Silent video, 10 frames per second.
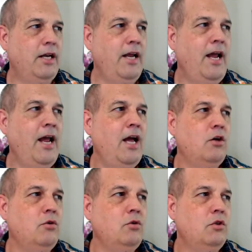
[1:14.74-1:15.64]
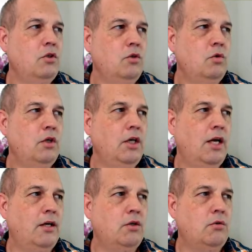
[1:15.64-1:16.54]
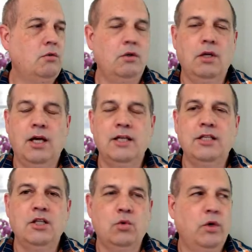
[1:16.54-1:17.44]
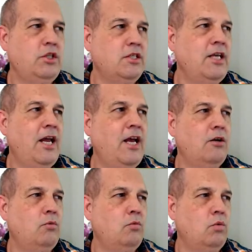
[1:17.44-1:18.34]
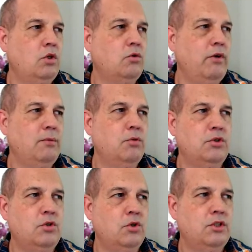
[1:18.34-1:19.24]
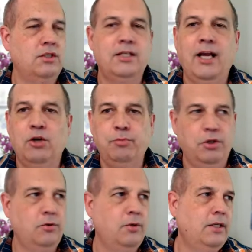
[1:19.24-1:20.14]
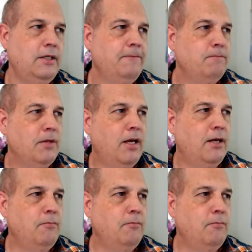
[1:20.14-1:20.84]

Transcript: how asking the questions, how will credible sources help you? I